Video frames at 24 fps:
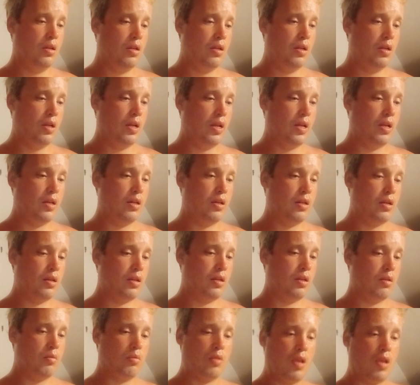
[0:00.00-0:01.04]
and
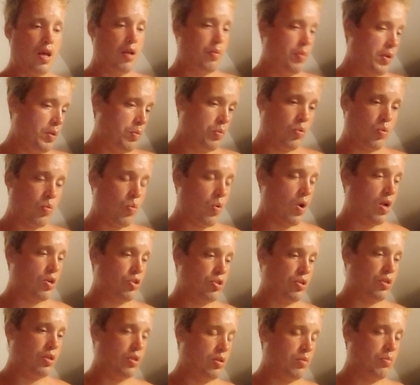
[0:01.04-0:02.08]
a lot of people were
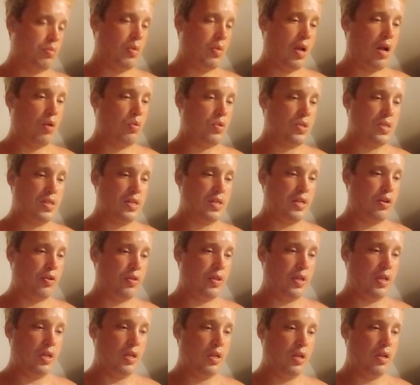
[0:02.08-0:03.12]
watching them. I was near
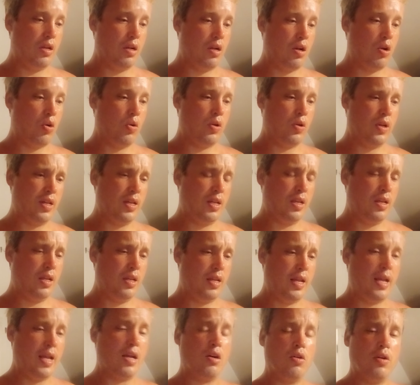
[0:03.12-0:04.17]
the Oakety
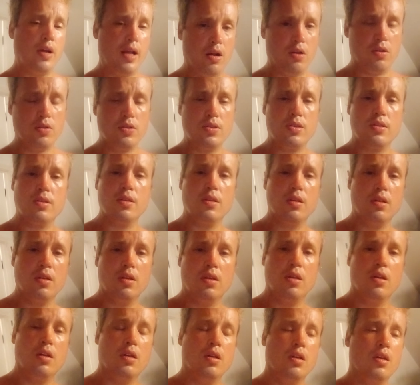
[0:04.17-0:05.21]
Yale House,
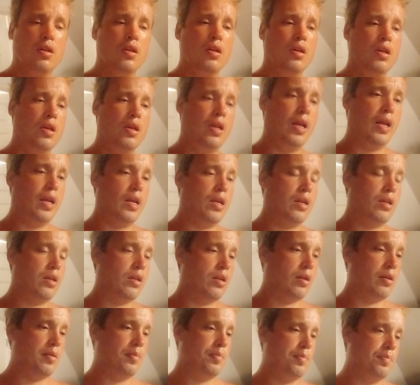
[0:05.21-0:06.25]
and
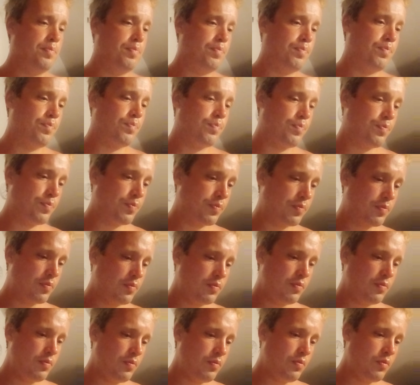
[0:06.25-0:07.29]
a
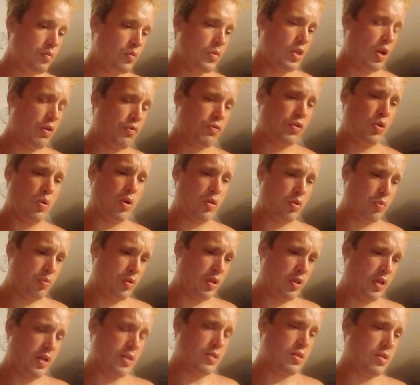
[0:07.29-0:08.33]
few other
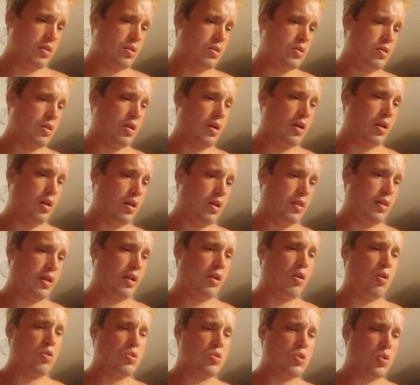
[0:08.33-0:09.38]
places. I think
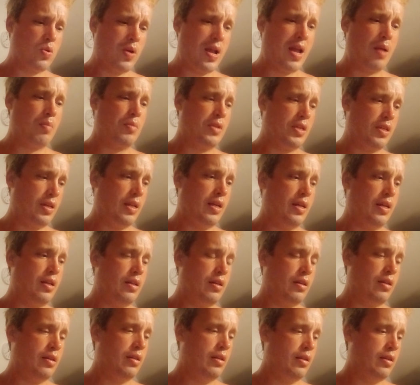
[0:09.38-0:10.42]
also Hampton Inn,
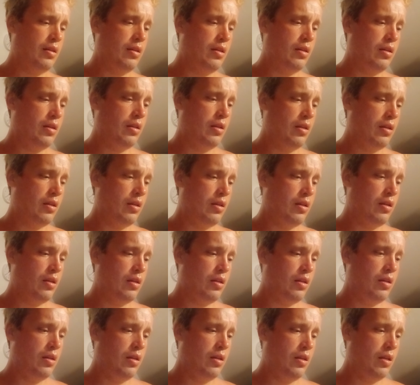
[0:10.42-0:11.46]

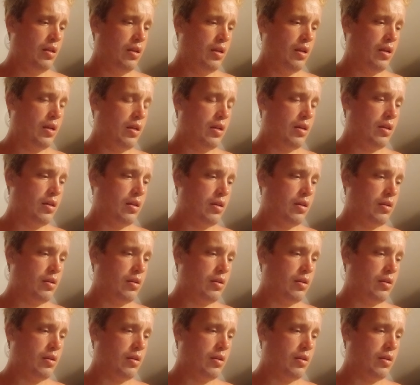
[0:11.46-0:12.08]
and